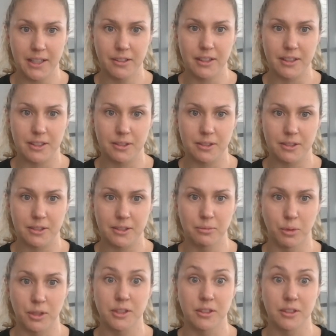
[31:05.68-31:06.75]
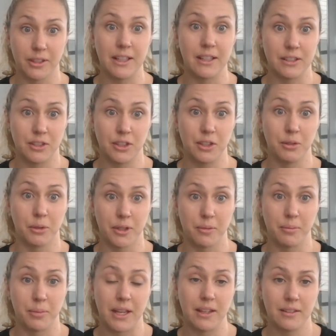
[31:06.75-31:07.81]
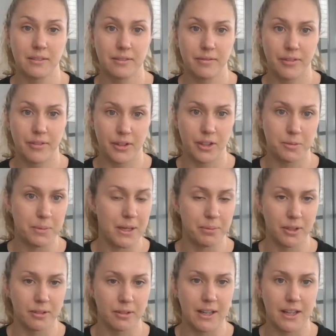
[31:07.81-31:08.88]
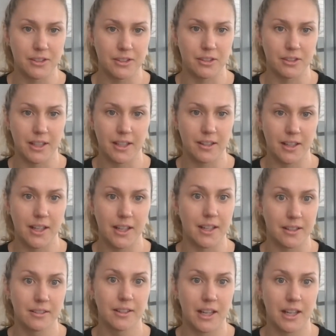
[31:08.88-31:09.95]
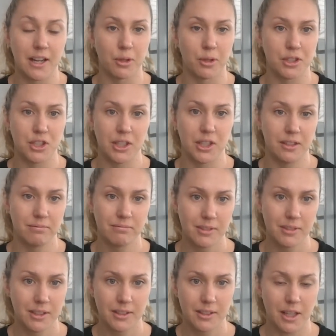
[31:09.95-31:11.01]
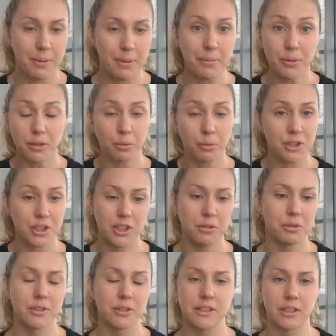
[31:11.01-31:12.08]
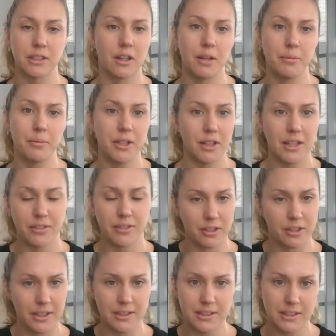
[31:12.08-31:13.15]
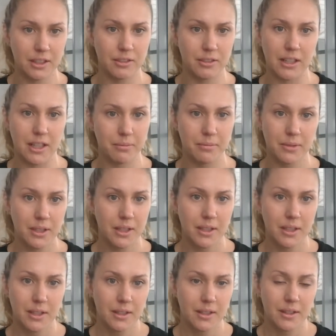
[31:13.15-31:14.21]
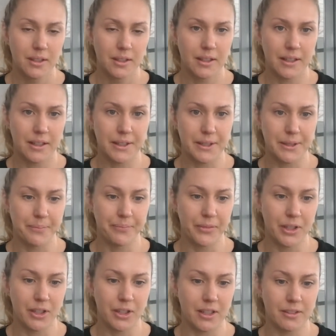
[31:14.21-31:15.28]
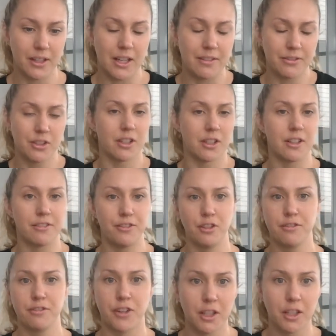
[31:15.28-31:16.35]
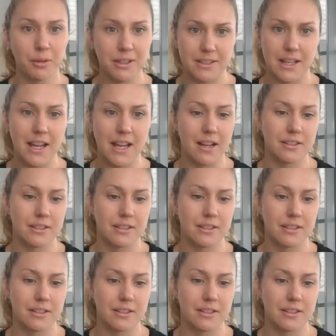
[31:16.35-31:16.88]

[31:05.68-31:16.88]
It's what sort of leader do you want to be for those people around you that are watching? And people are watching you all the time, you know, even on Instagram. Mm-hmm. You know, I've got a few followers now.